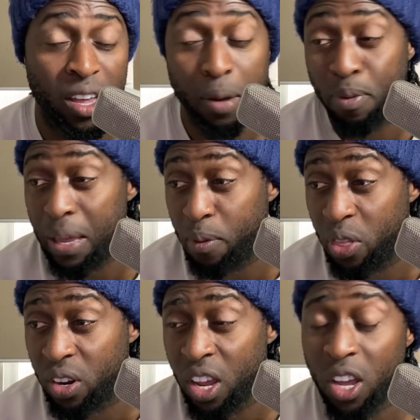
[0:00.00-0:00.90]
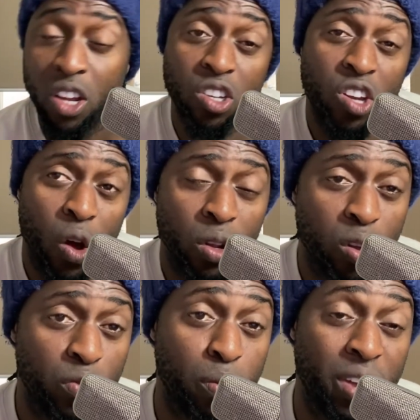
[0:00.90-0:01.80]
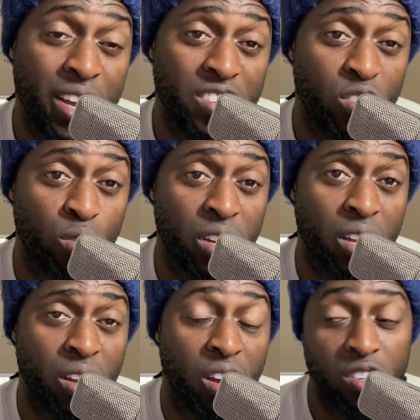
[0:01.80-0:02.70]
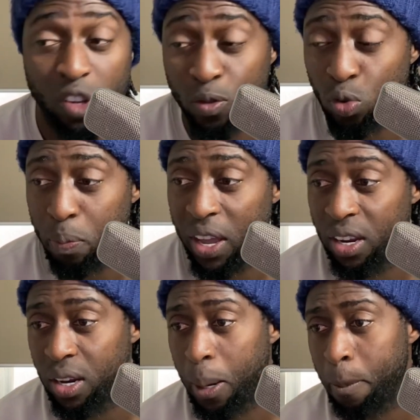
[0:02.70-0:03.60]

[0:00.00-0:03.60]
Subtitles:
And people that don't learn from their history are doomed to repeat it.